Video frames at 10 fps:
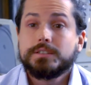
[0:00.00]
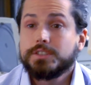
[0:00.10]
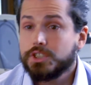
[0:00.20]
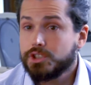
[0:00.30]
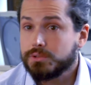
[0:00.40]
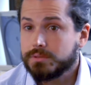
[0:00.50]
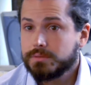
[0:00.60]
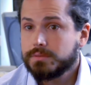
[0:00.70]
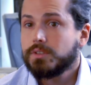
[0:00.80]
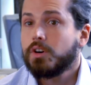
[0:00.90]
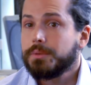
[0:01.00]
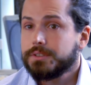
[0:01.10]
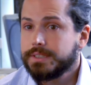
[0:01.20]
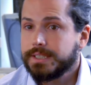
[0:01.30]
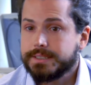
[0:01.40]
tissue
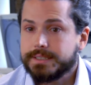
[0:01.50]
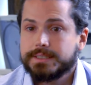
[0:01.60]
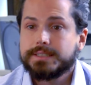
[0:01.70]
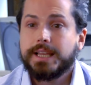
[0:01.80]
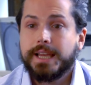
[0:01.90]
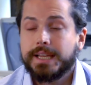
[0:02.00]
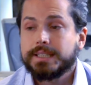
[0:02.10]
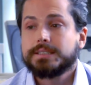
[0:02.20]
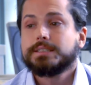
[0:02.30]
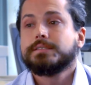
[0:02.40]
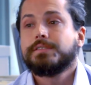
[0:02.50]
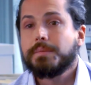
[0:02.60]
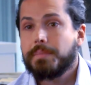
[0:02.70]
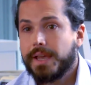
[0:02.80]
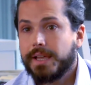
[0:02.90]
homeostasis and
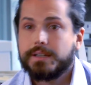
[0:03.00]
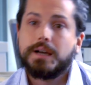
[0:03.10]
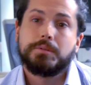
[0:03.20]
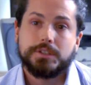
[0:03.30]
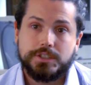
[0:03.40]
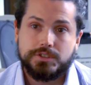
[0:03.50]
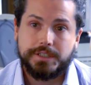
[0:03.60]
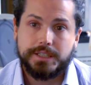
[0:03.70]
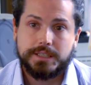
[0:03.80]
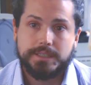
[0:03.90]
repair upon injury.